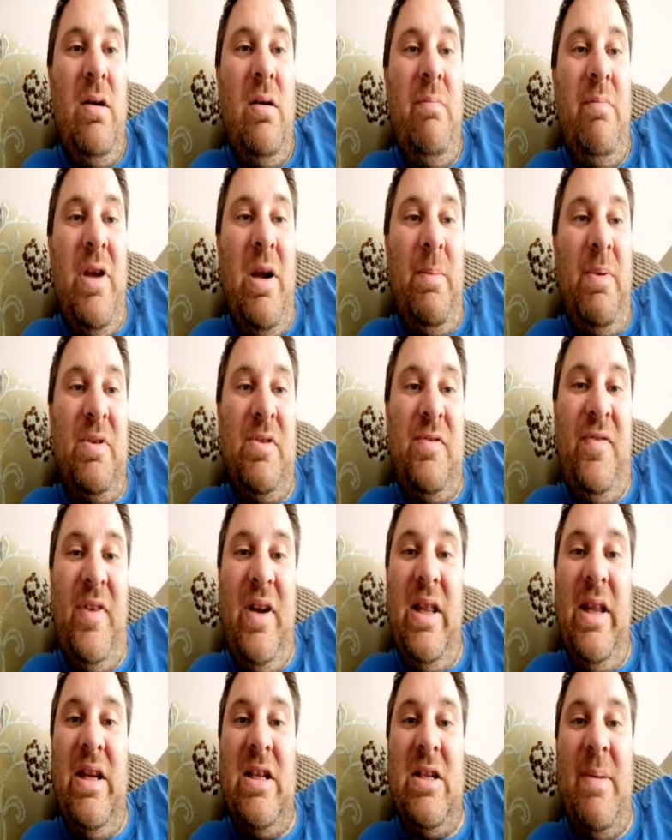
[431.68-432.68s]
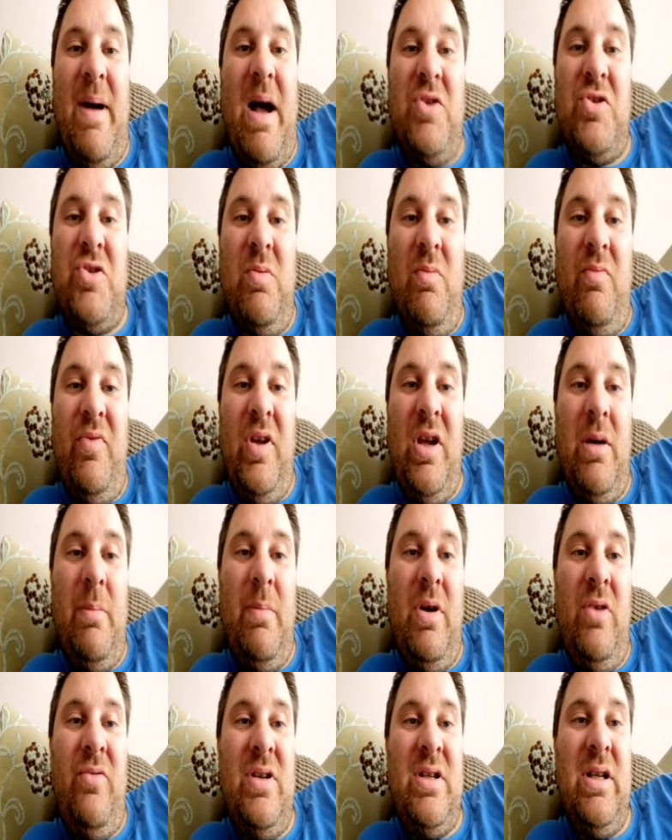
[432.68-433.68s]
People's feelings about something can
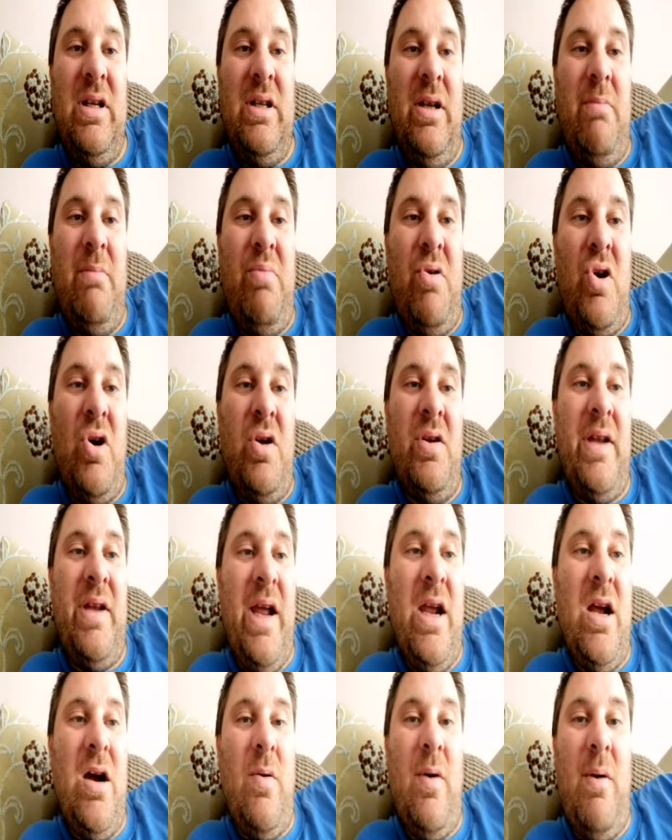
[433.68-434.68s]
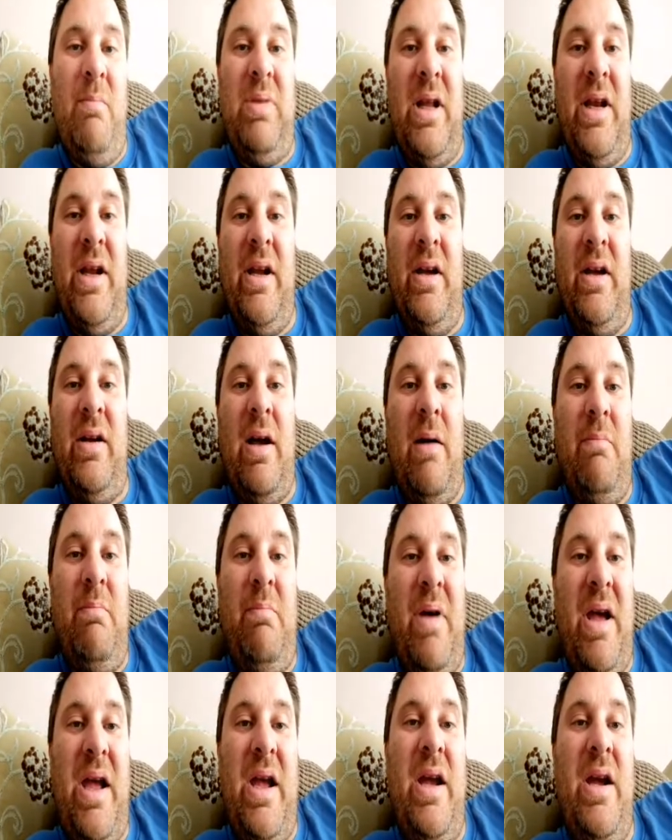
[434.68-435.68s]
be critically important data when planning a
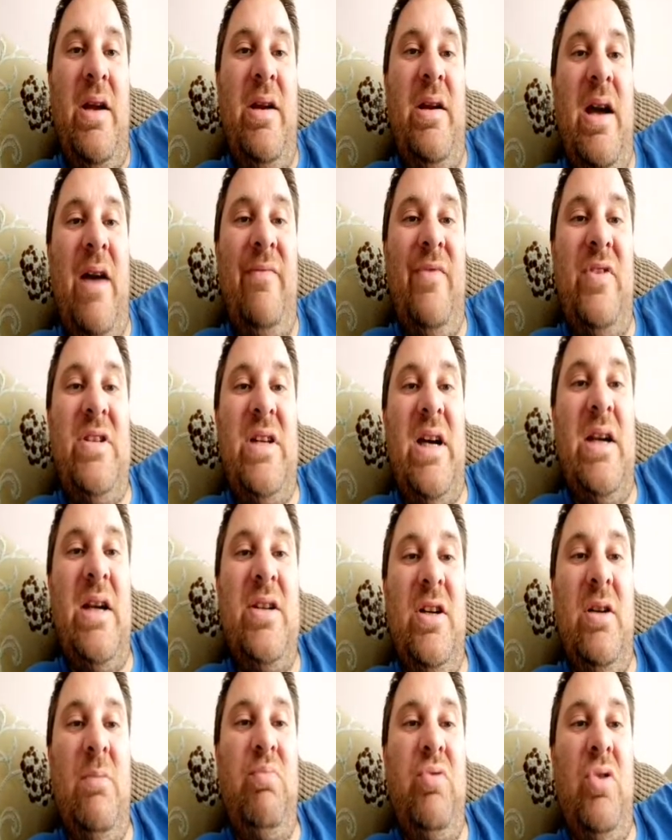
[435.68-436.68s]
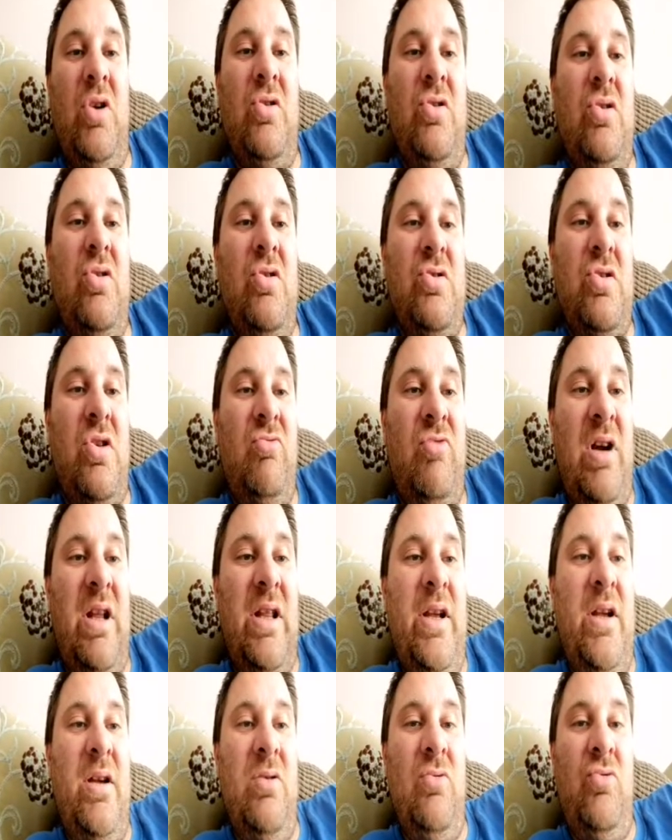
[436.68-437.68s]
campaign, advertising a product, or
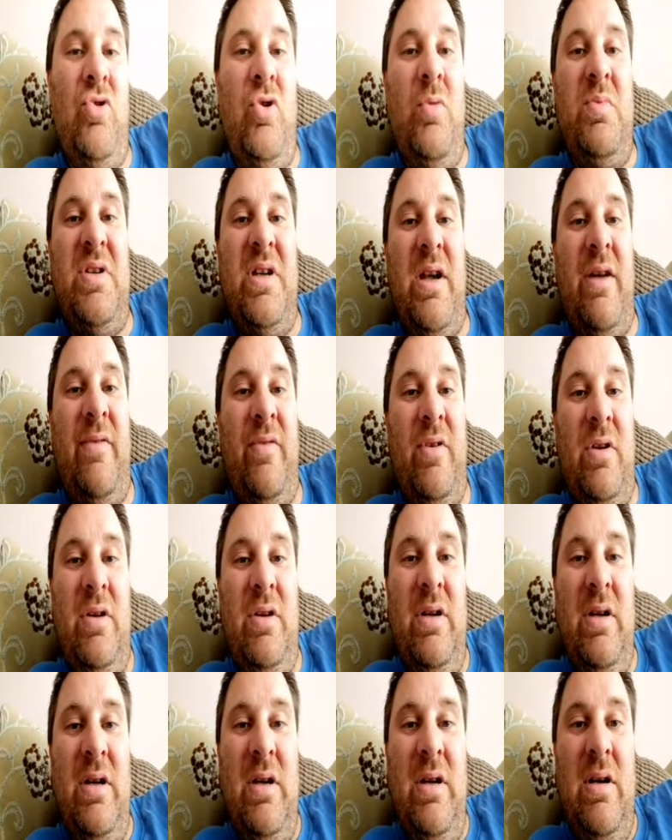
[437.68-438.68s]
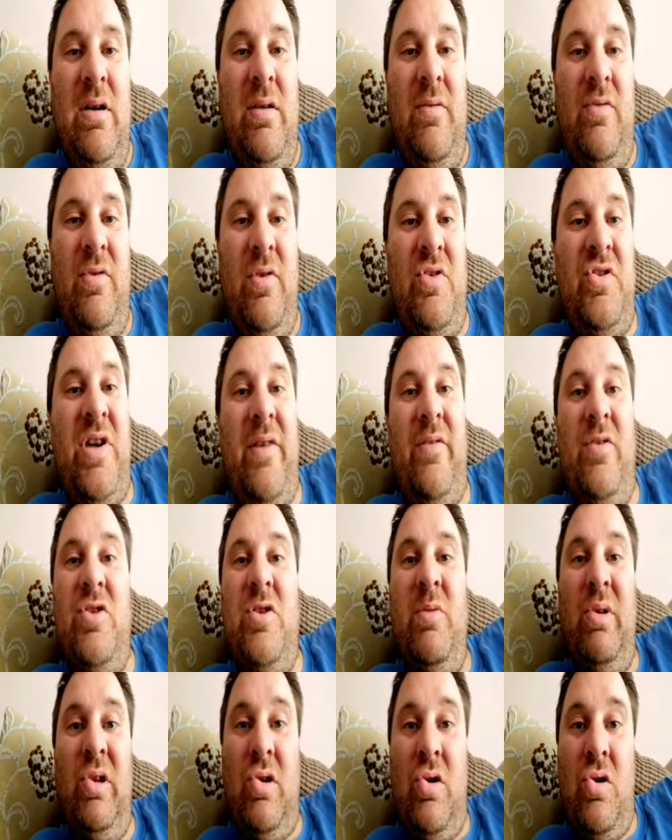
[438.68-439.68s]
rallying a group together for a
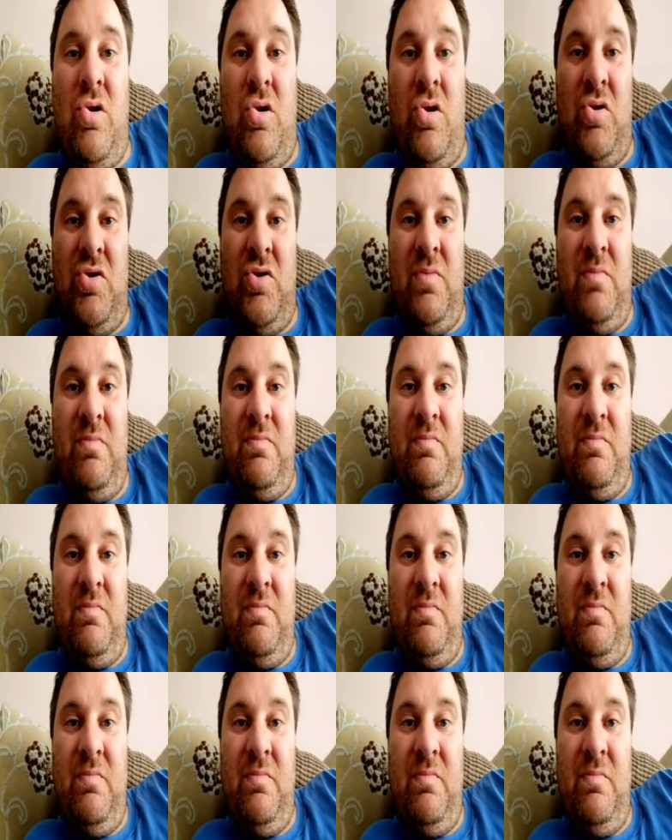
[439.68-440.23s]
charitable cause.